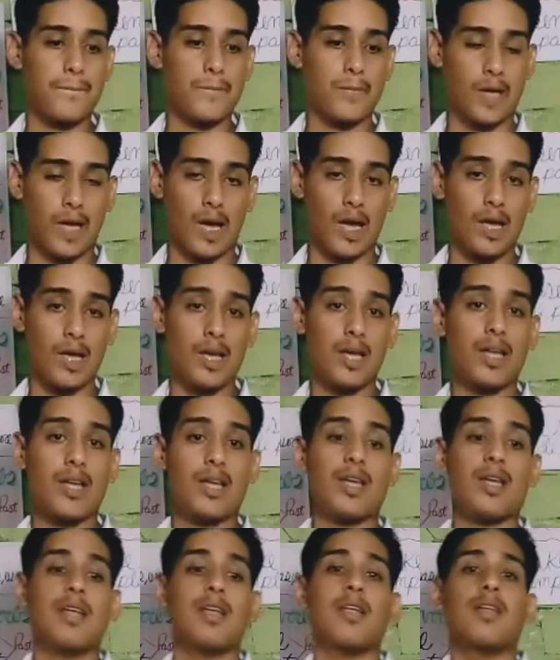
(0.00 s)
Okay?
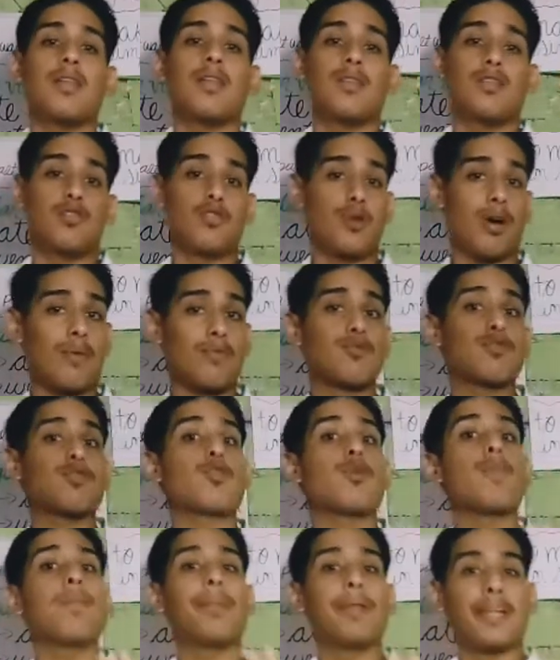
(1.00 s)
You have to
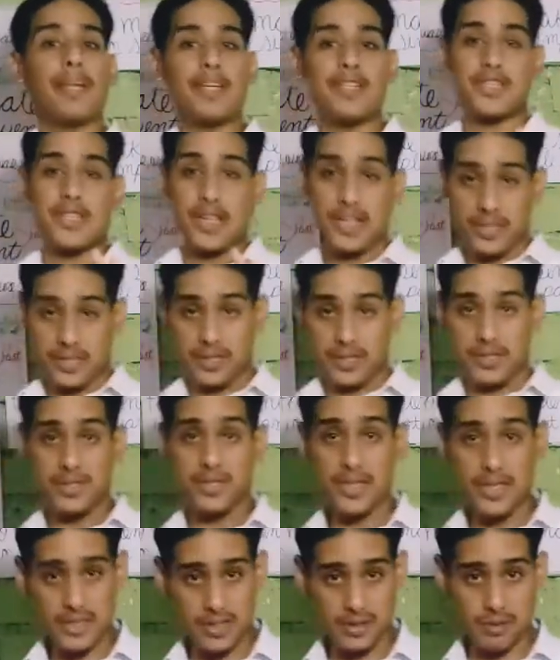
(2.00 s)
complete
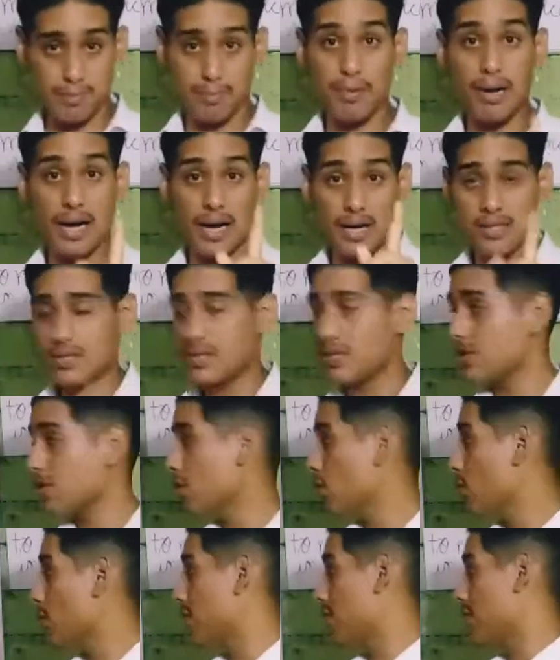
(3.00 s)
sentences, but
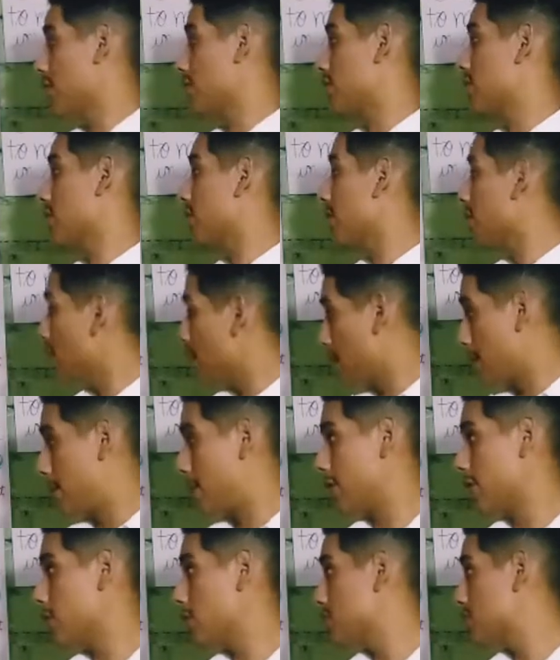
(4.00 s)
with
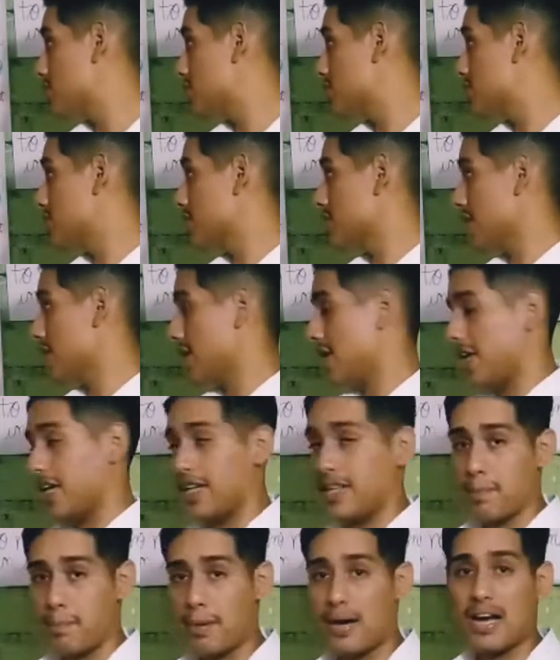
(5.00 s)
verbs in
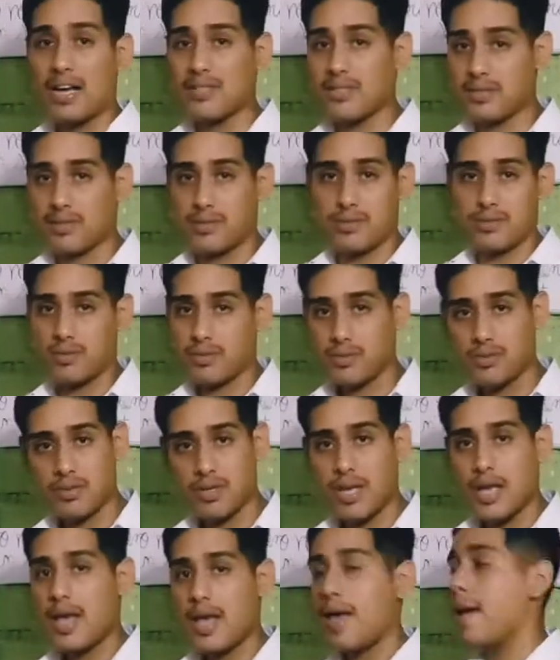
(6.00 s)
the past,
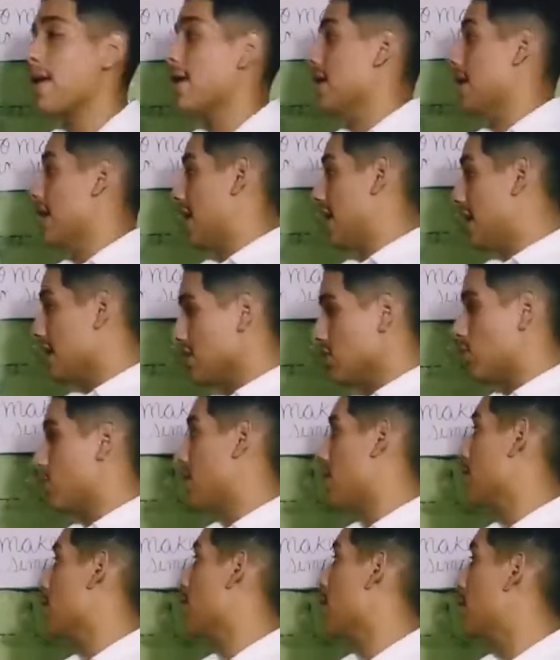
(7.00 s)
and we
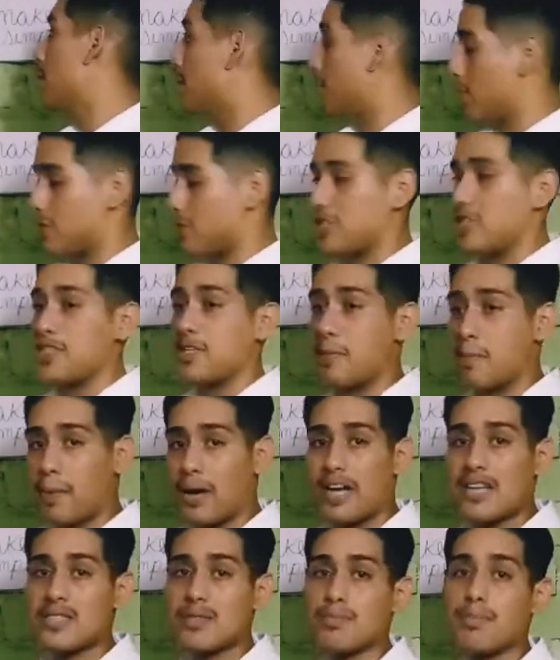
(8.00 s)
have verbs in the
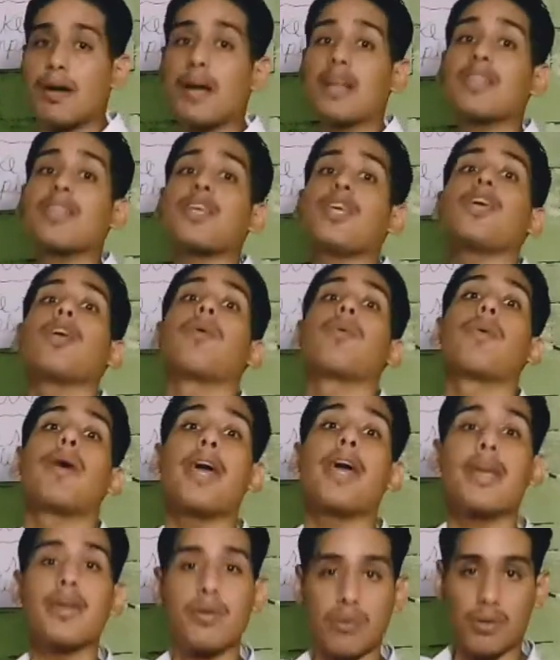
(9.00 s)
past but
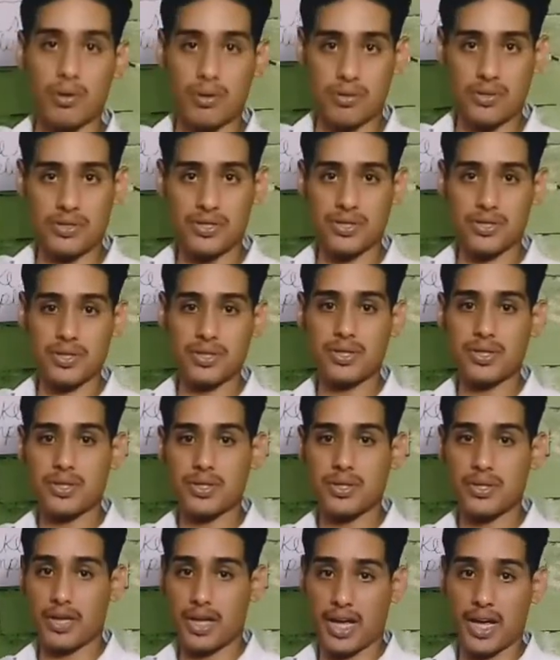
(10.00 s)
irregulars.
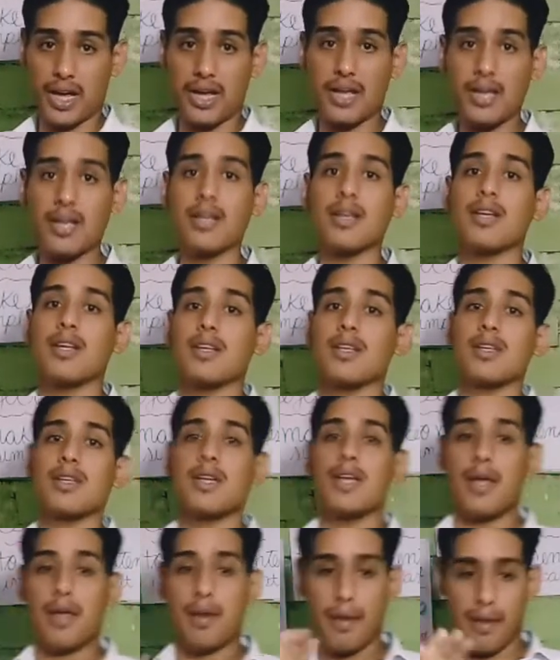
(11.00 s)
Okay?
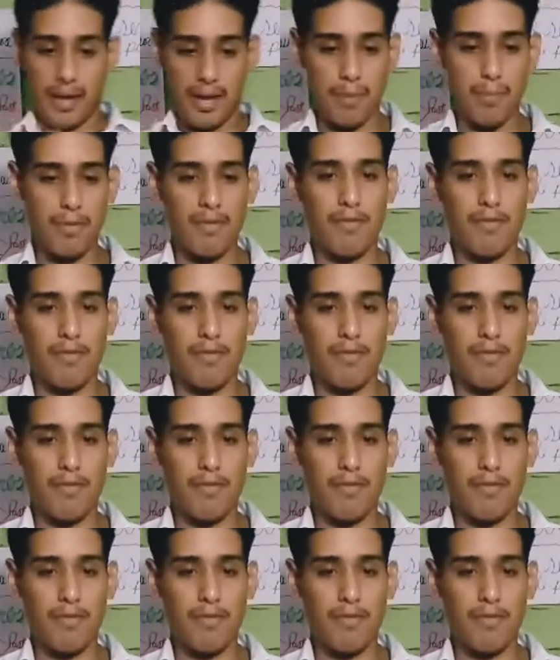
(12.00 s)
And